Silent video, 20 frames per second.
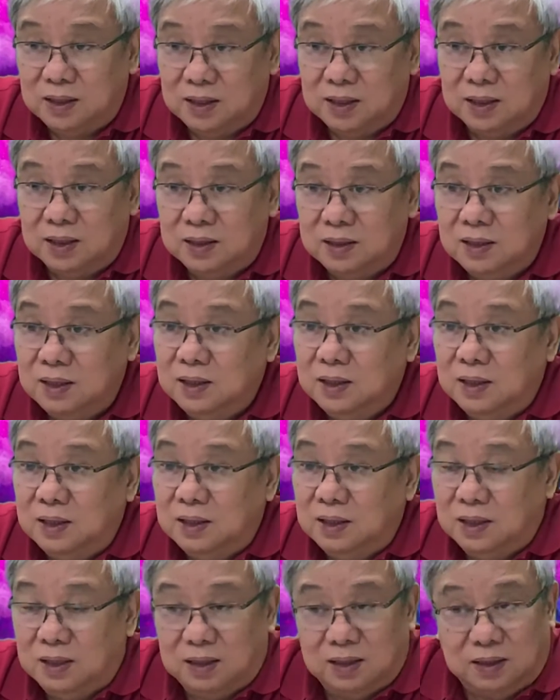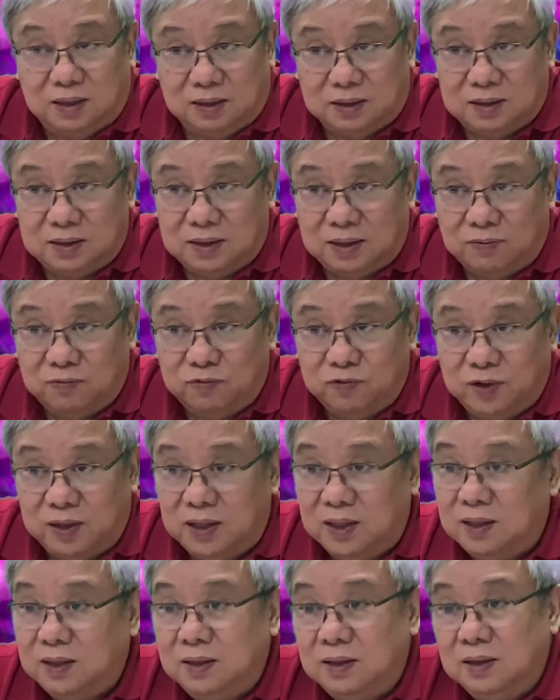in
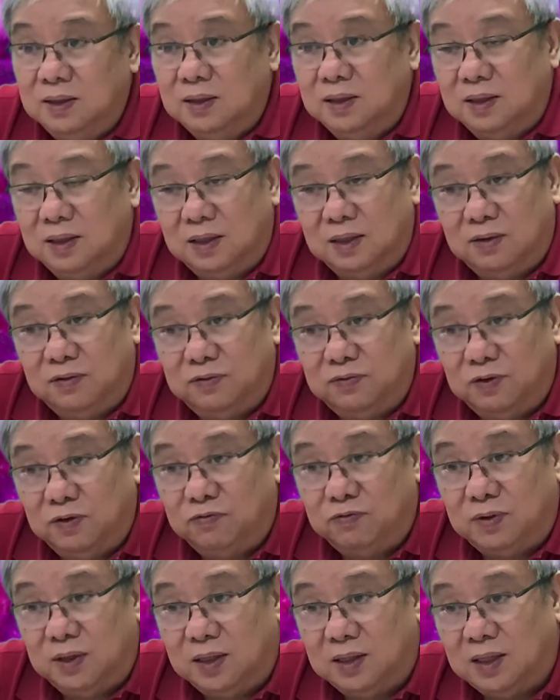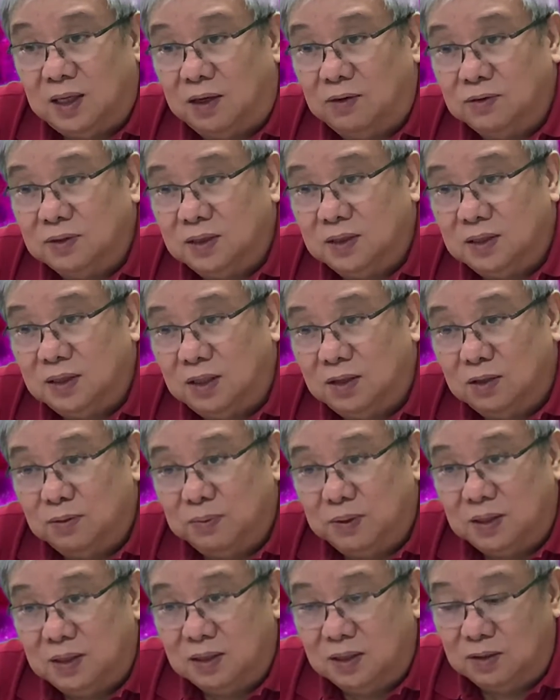somewhere 15,000
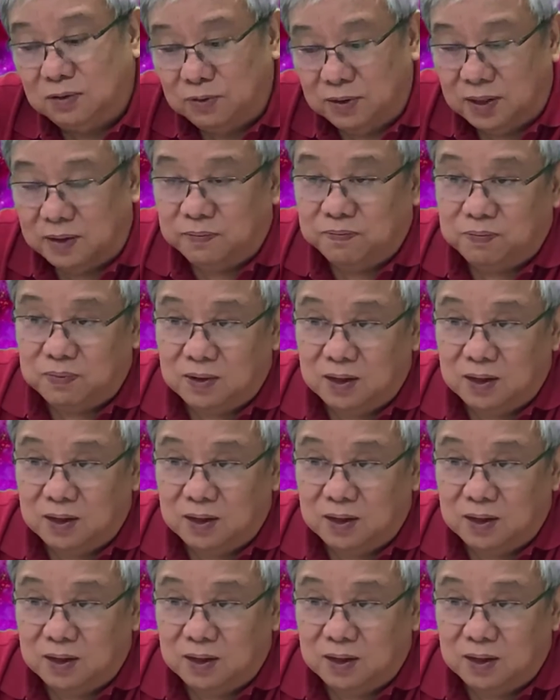kilometers away.